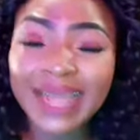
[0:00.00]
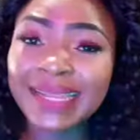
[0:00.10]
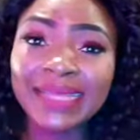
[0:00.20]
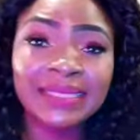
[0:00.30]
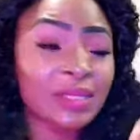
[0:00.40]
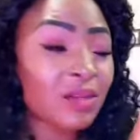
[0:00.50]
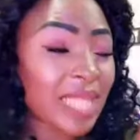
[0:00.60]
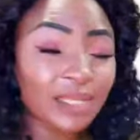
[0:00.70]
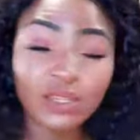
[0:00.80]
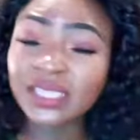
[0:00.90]
and I
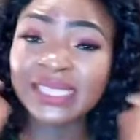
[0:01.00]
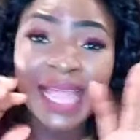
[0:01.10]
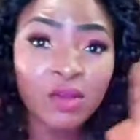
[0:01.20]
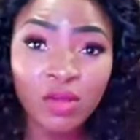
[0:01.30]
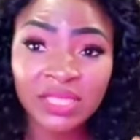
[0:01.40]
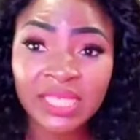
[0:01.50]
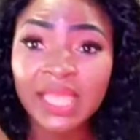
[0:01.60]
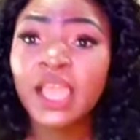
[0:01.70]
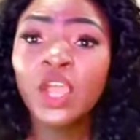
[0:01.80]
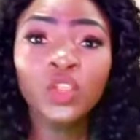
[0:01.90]
just thank God,
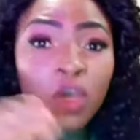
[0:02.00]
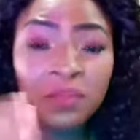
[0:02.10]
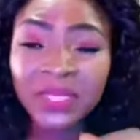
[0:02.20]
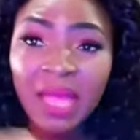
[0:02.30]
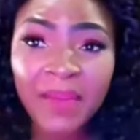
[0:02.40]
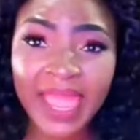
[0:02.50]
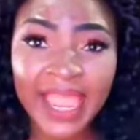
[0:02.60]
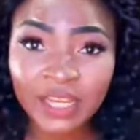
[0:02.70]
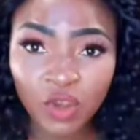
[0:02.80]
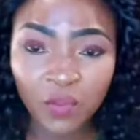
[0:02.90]
say, no be them I
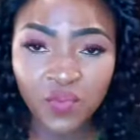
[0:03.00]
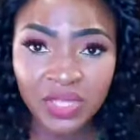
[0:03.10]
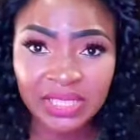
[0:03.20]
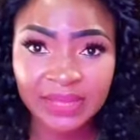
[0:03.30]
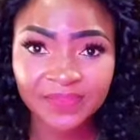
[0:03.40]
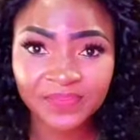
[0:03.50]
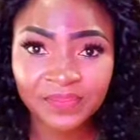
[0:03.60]
end up with.